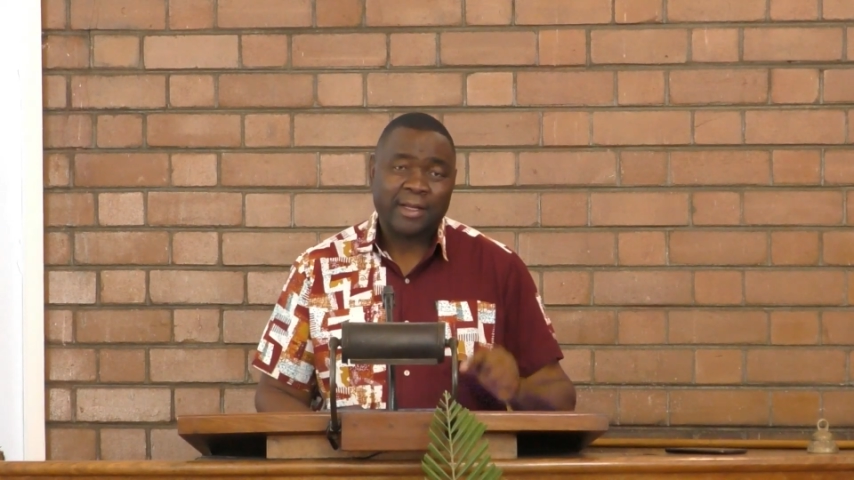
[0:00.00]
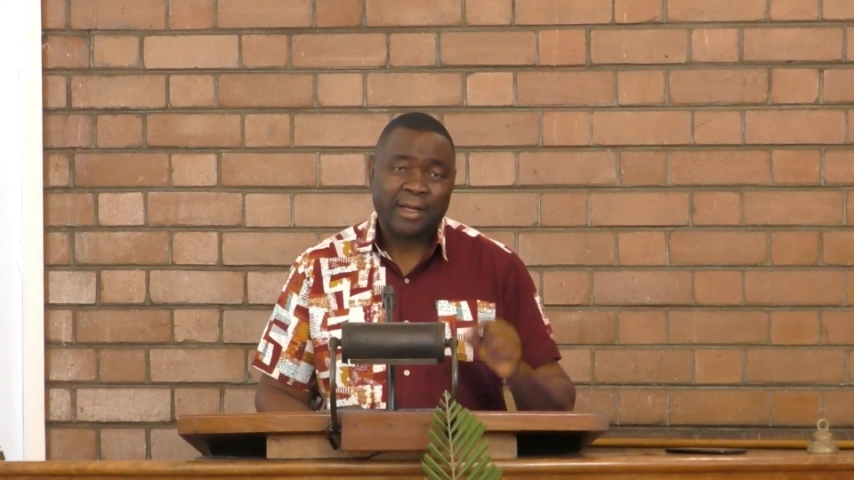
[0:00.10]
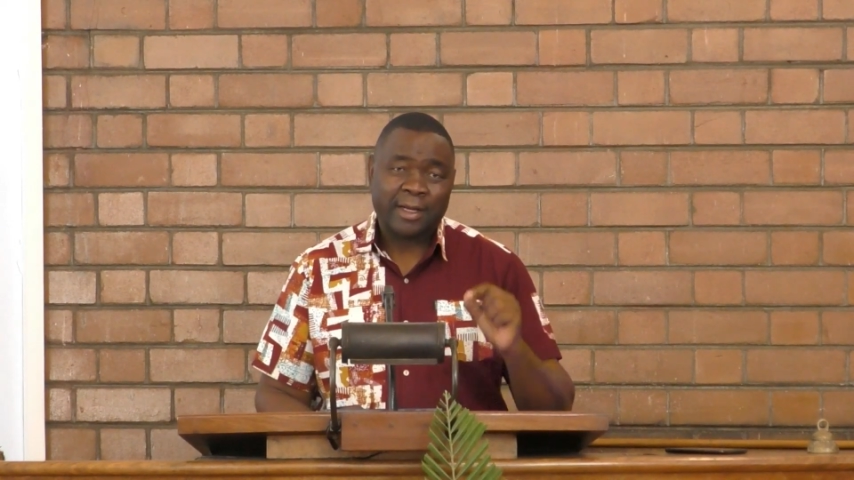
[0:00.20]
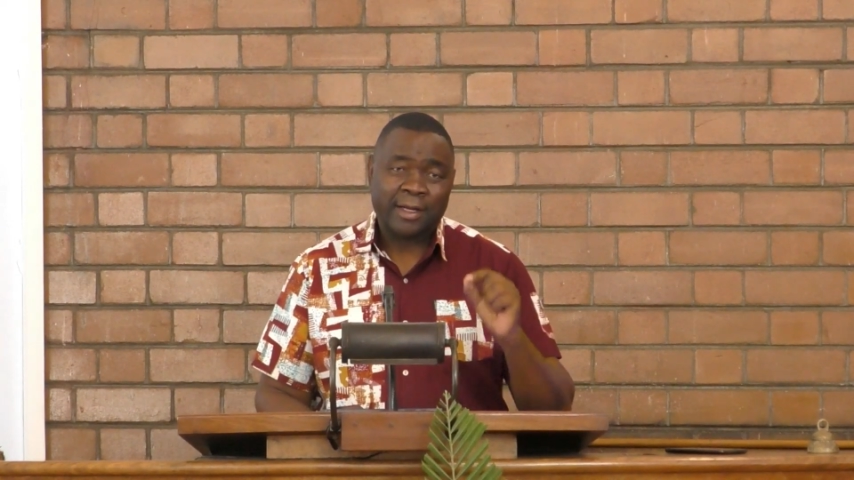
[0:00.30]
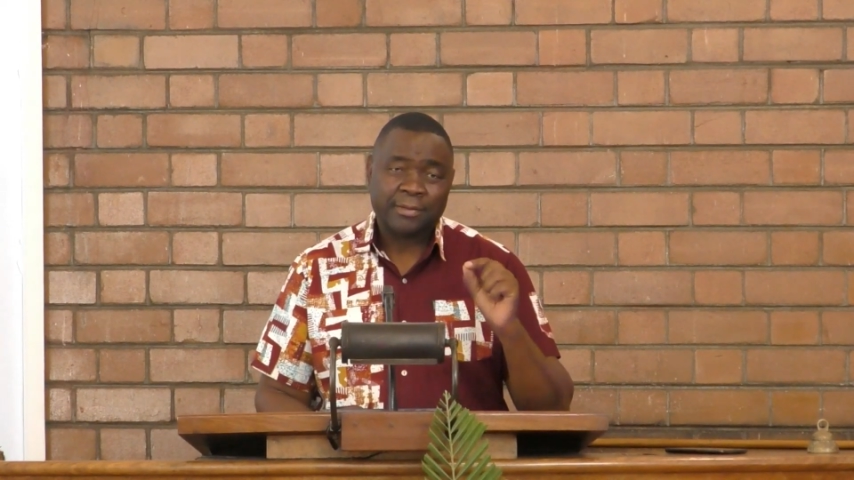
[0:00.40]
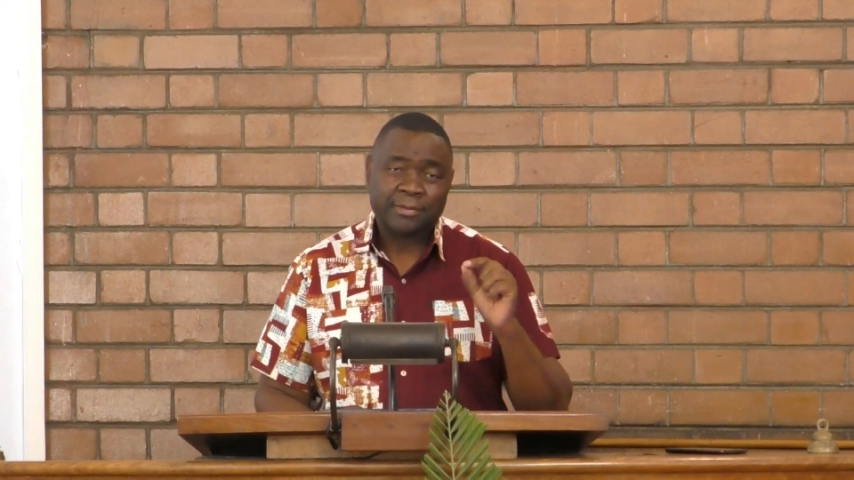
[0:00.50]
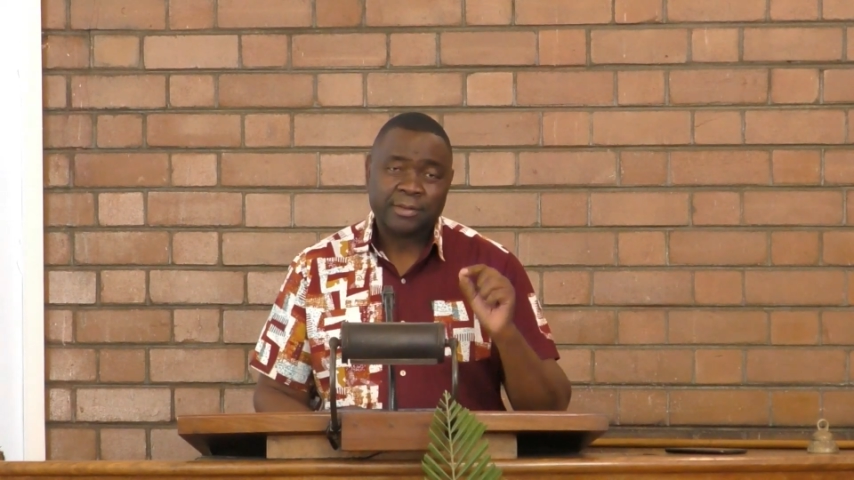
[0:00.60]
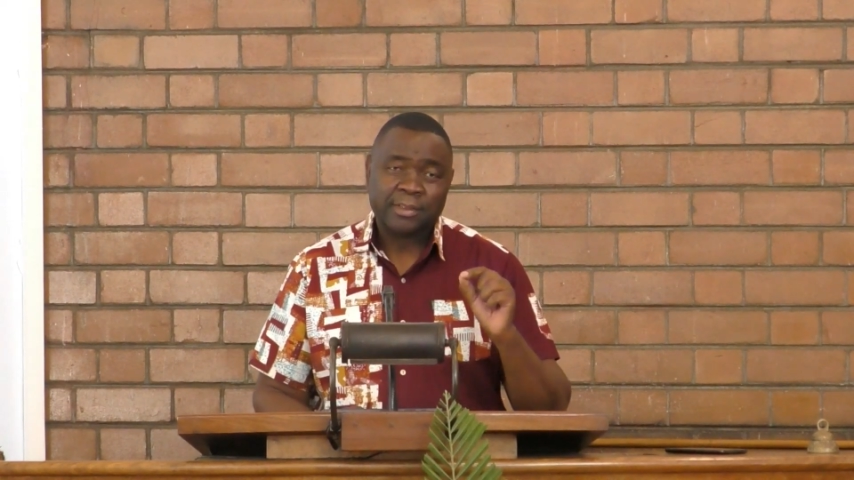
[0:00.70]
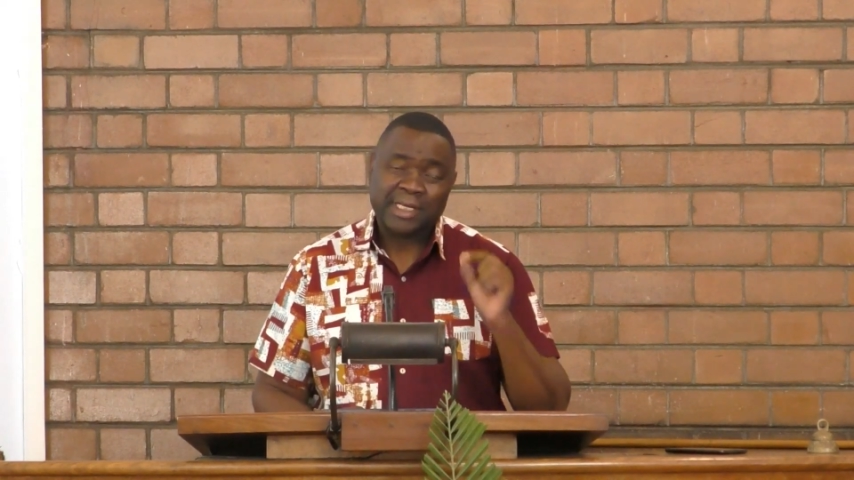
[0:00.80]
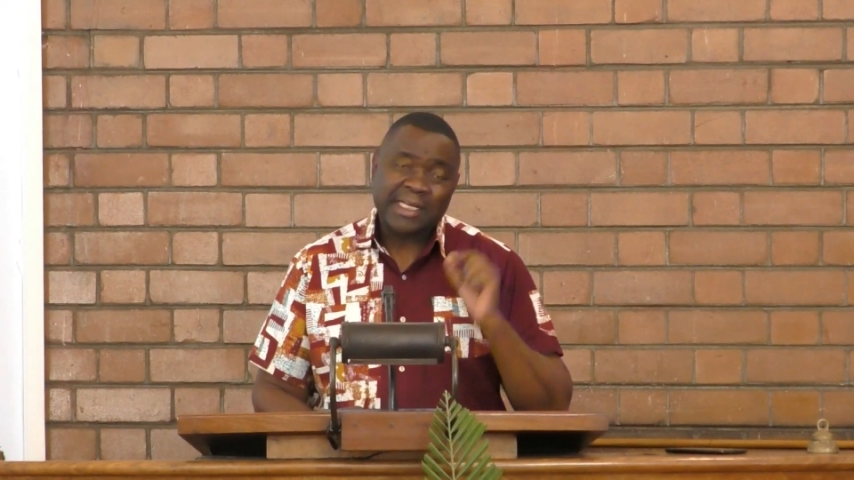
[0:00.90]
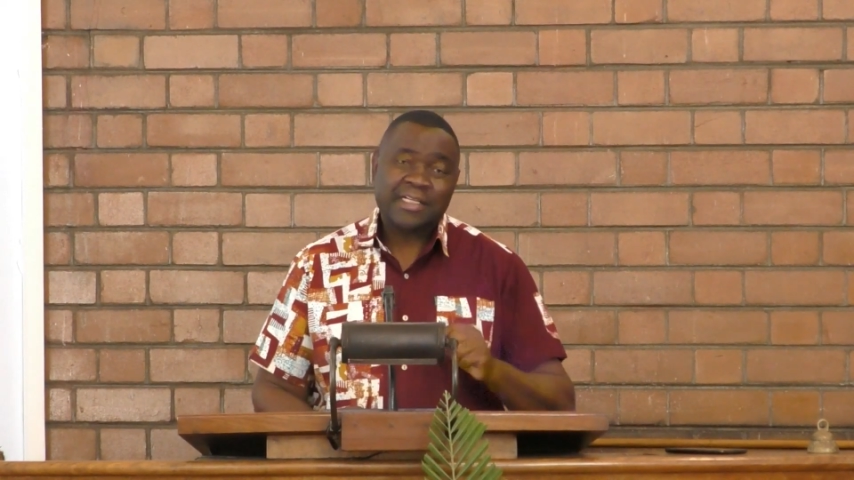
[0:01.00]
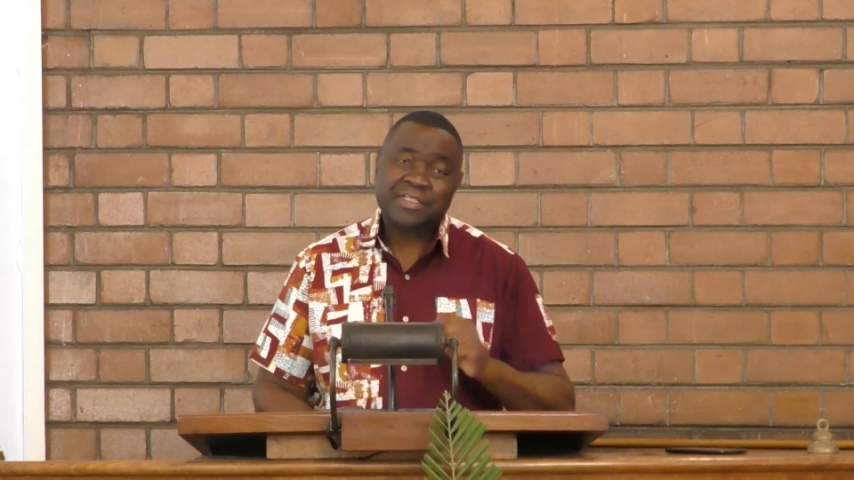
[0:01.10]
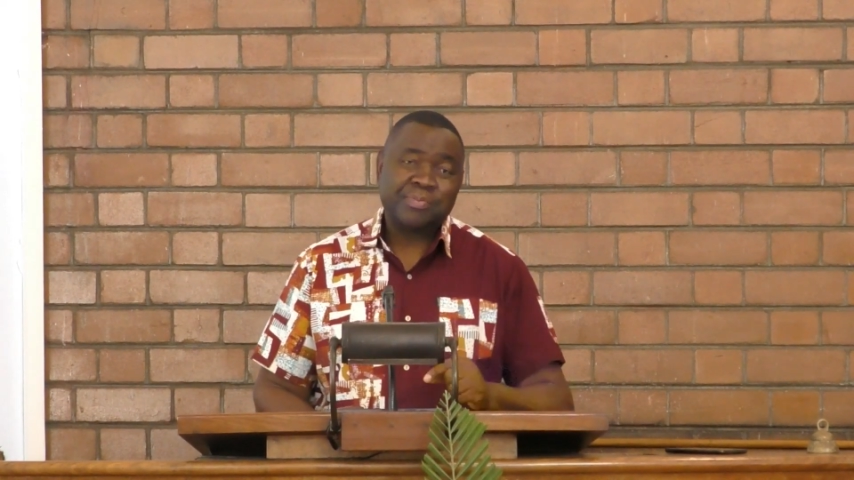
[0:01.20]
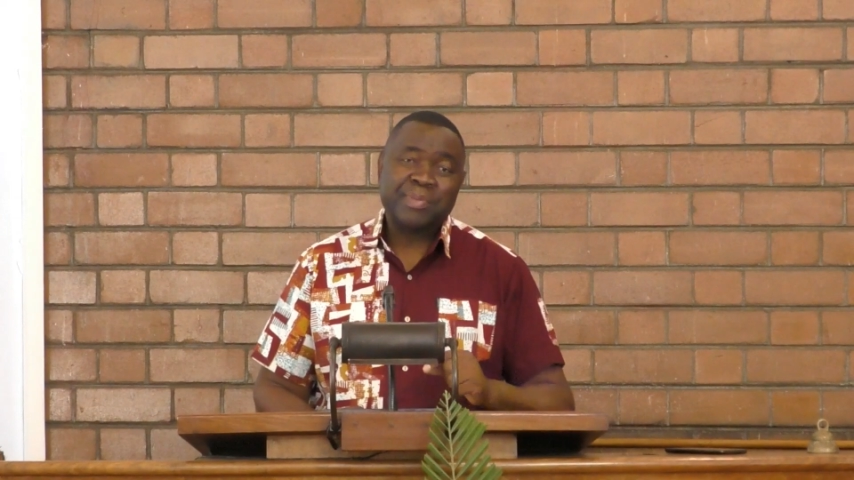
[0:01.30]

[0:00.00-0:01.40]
Let us